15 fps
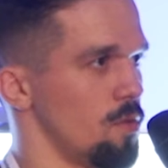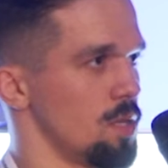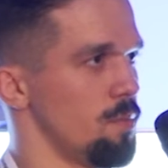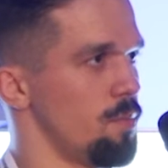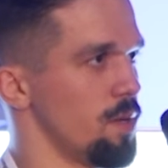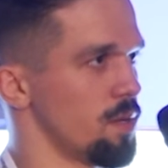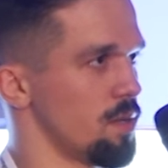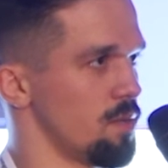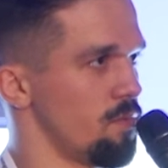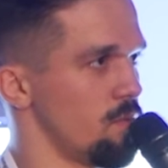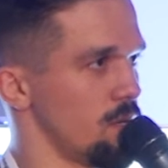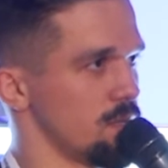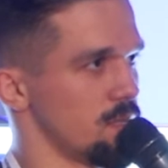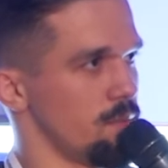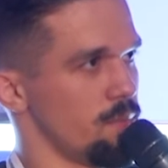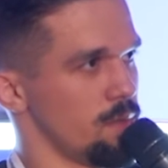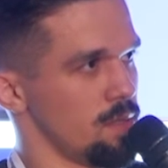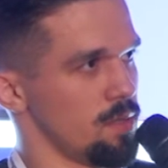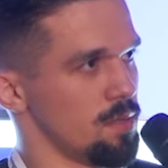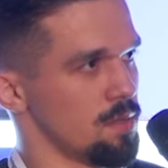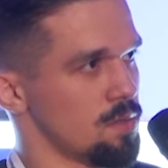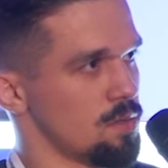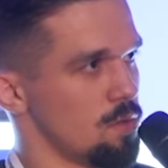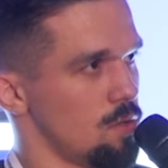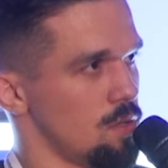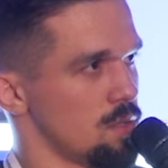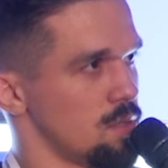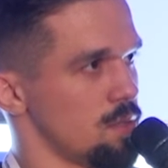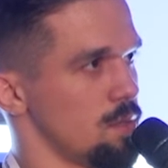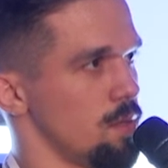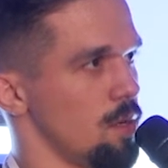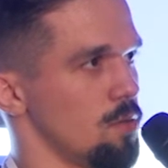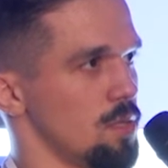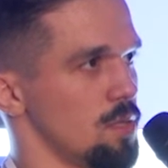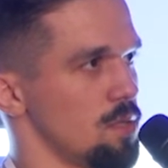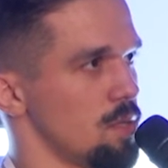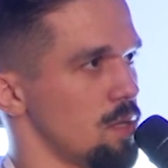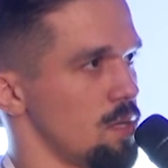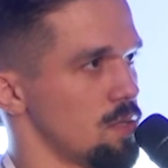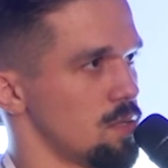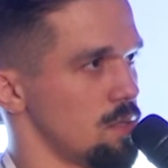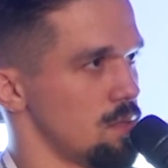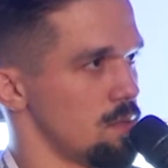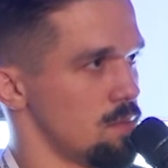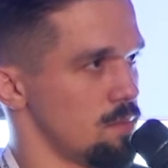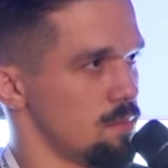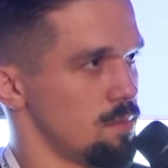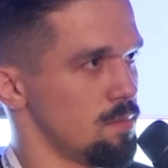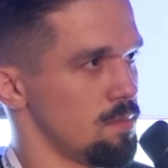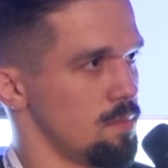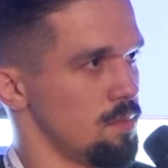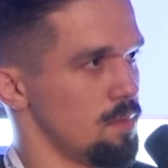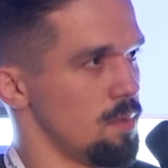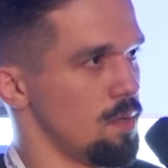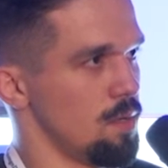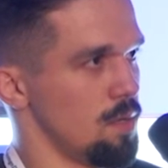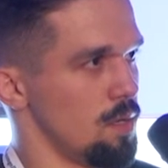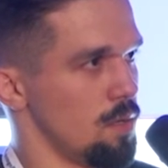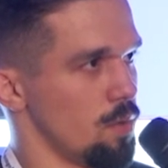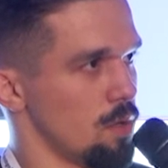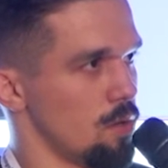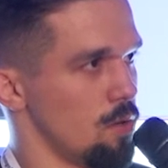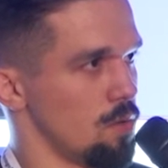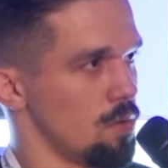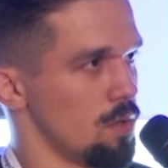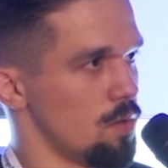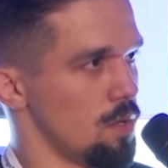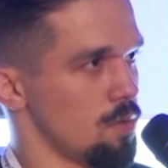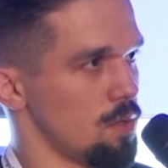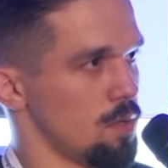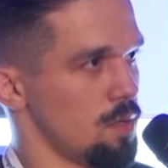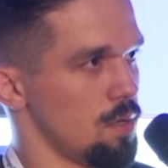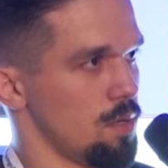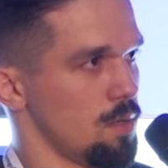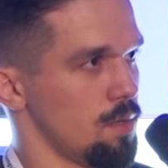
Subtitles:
the backend, for example, in source authentication, and we go on the router,